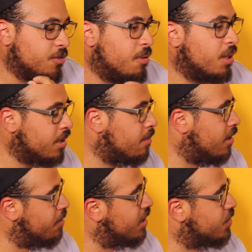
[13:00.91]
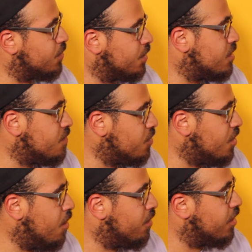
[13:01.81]
putting them on a pedestal. Because if you
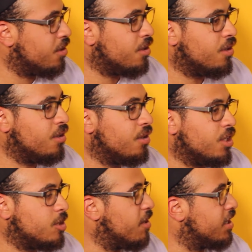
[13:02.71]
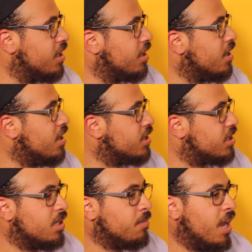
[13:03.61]
don't, then you're expecting
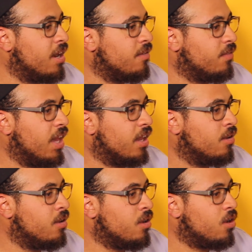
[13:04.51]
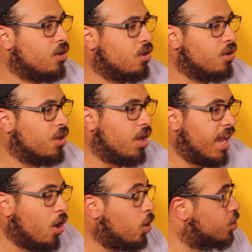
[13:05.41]
some kind of like
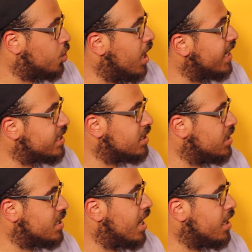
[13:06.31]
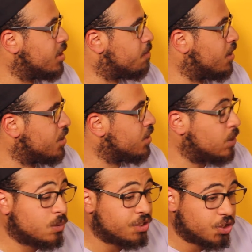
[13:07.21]
ultra excellence out of this person
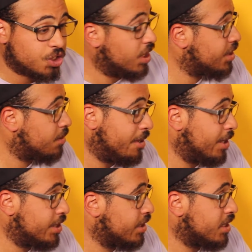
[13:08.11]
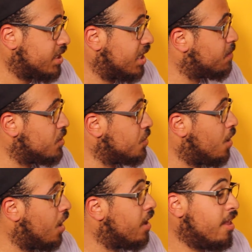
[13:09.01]
who is just a person the same as you
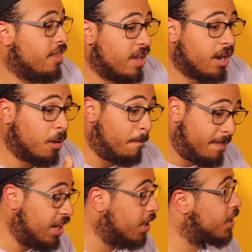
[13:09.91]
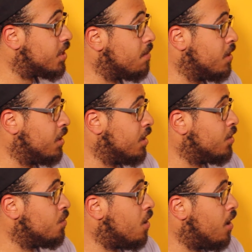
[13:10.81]
are. They are better at something than
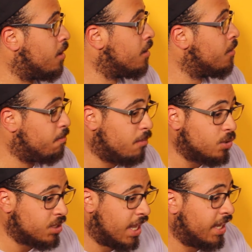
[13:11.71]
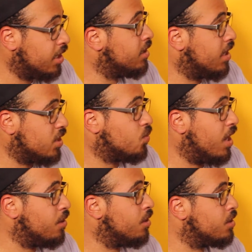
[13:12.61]
you are, most likely. That's why
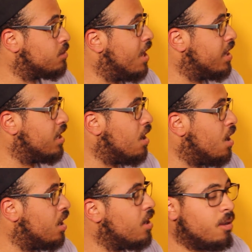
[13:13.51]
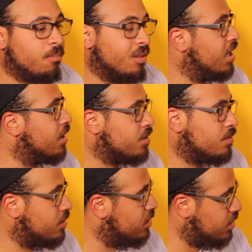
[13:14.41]
they're in the spot they are. But they're
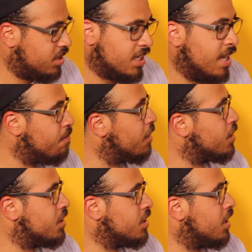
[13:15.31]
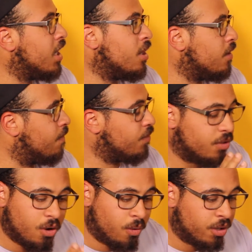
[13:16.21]
same person. They are
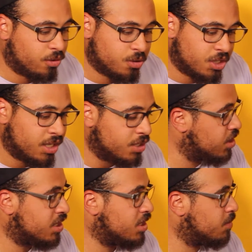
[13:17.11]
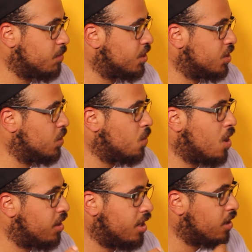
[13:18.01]
going through shit just as much as you are.
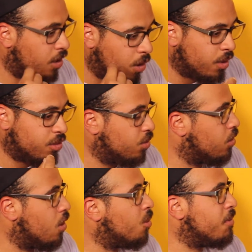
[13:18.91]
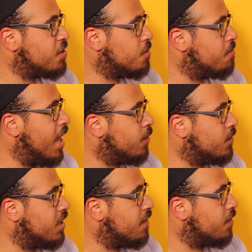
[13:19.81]
They are going through their own mental battles
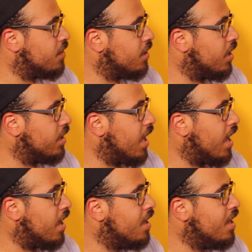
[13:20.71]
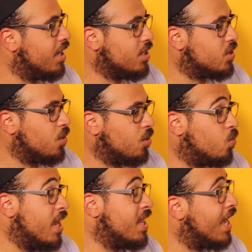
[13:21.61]
and everything like that. And so the
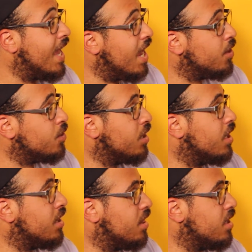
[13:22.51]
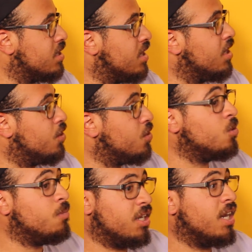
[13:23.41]
way they handle it and the things that they do
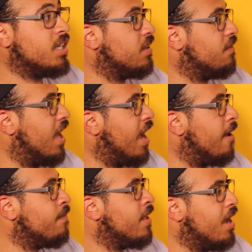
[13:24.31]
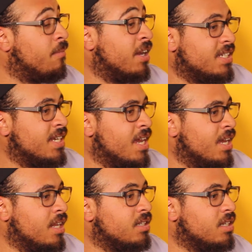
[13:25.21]
because of that, I'm not
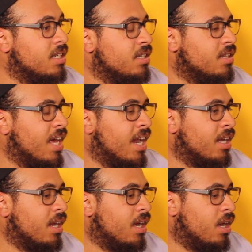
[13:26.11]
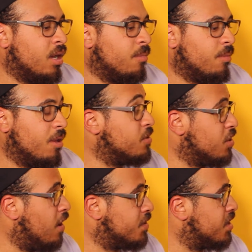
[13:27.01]
saying it
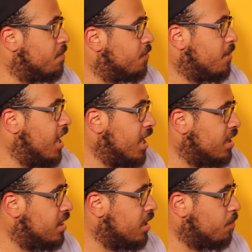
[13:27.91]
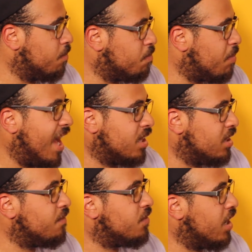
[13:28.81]
absolves them from anything bad that
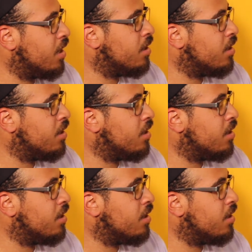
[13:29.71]
they've done,